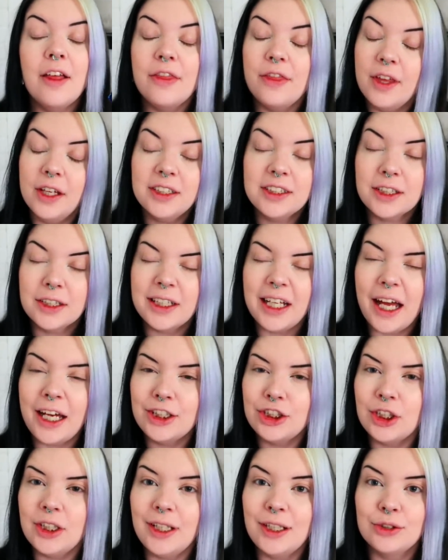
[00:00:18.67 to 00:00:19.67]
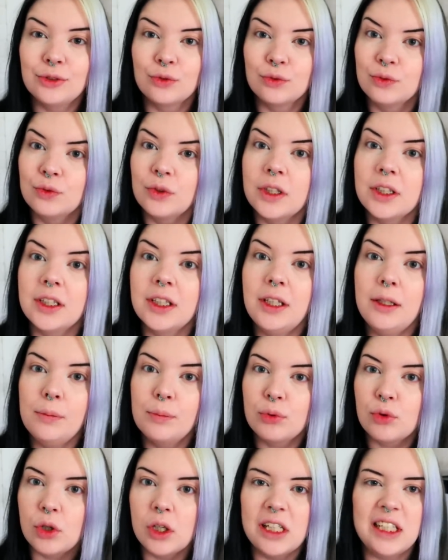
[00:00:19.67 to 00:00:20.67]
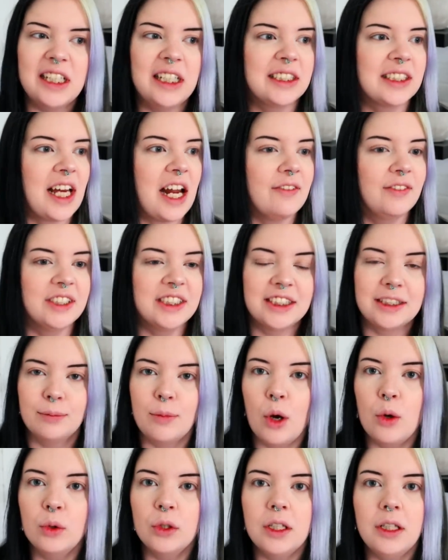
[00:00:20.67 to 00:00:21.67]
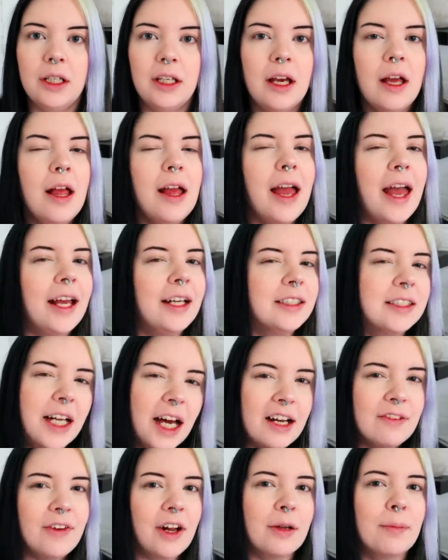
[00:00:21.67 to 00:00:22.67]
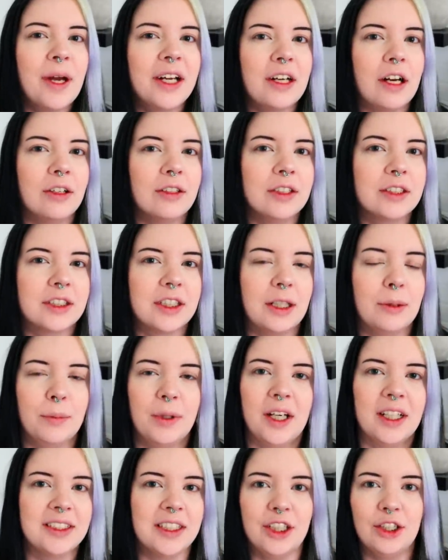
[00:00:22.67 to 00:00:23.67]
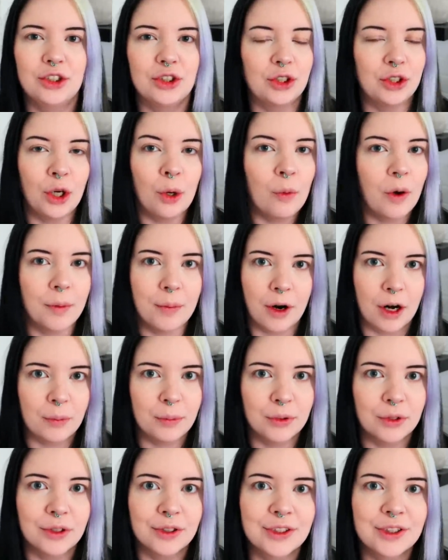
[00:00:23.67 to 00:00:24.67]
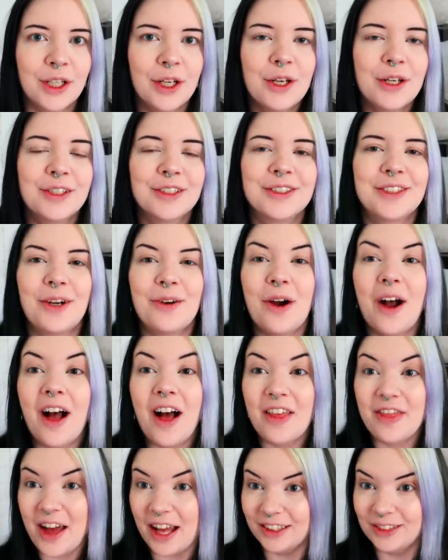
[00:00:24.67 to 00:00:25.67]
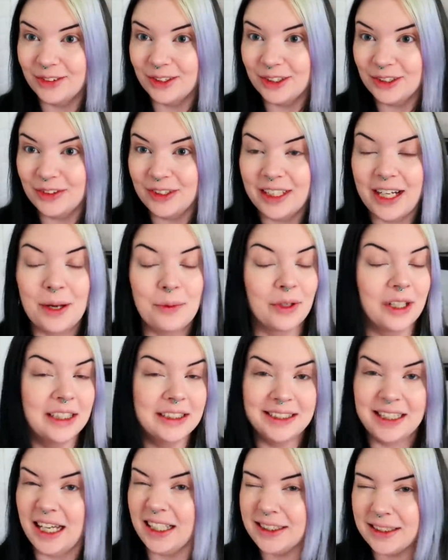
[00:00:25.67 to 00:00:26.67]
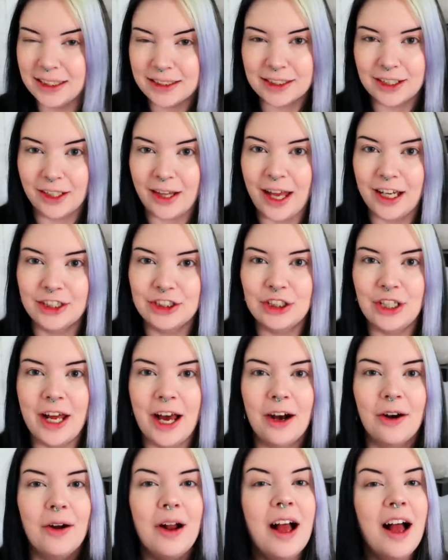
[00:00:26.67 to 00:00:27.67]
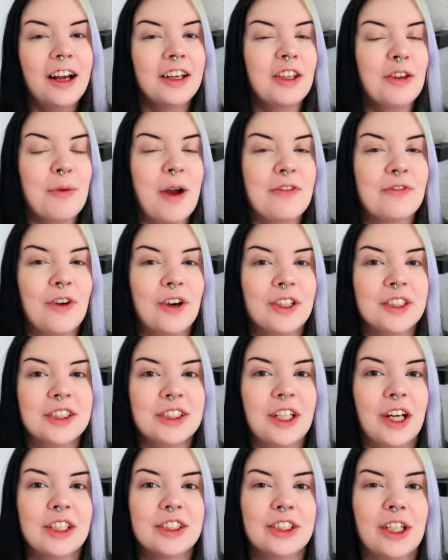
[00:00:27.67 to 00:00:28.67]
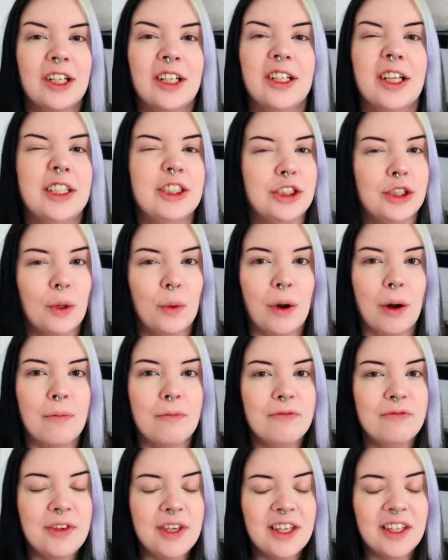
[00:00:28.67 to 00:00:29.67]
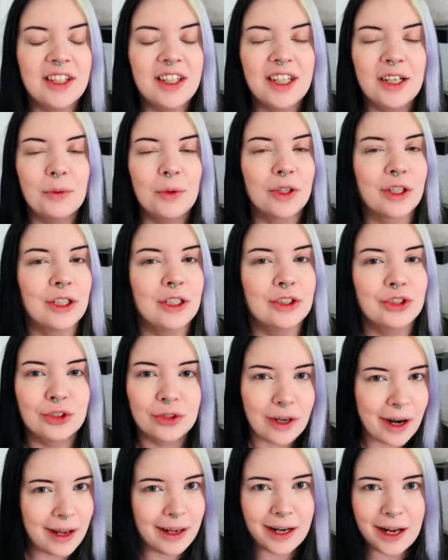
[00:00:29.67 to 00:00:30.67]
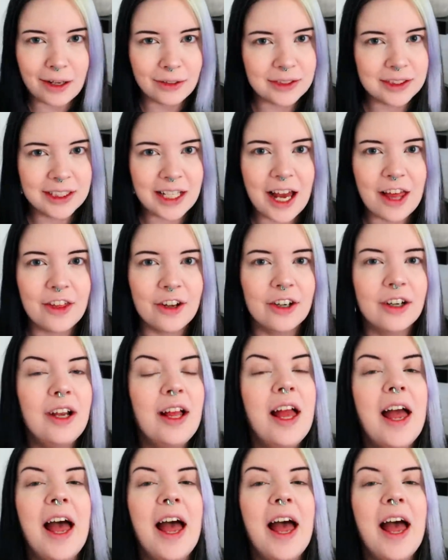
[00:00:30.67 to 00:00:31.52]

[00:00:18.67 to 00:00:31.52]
This collection is really pretty. It's kind of a smoky and kind of out of my color scheme because I usually don't wear purples. So that's what we're doing today. We're gonna test this collection out and give my first thoughts on it and let you know what I'm feeling. We're gonna try it out together.